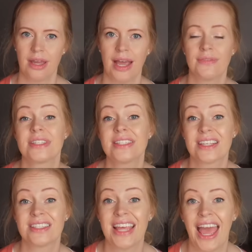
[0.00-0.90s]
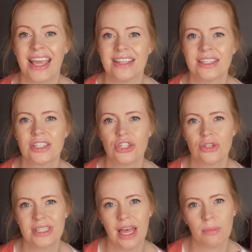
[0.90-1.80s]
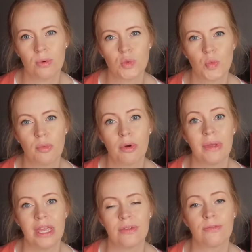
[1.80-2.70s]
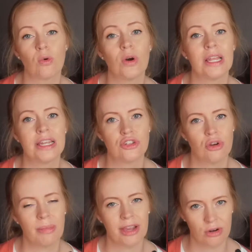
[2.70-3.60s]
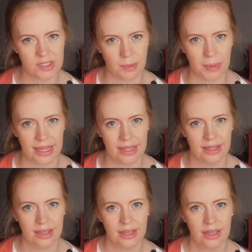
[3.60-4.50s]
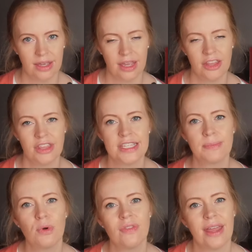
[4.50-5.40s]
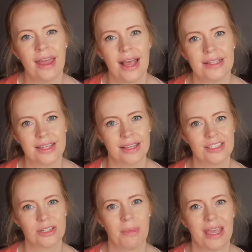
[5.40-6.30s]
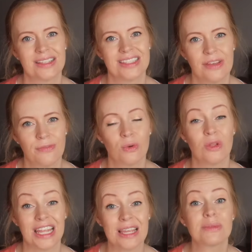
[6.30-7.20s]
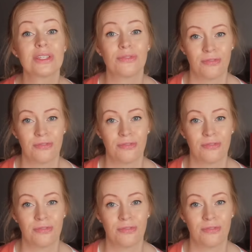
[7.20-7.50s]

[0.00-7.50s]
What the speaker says: After 6 days, the tissue samples were prepared for electron microscopy. At this point, they ask us to make several leaps of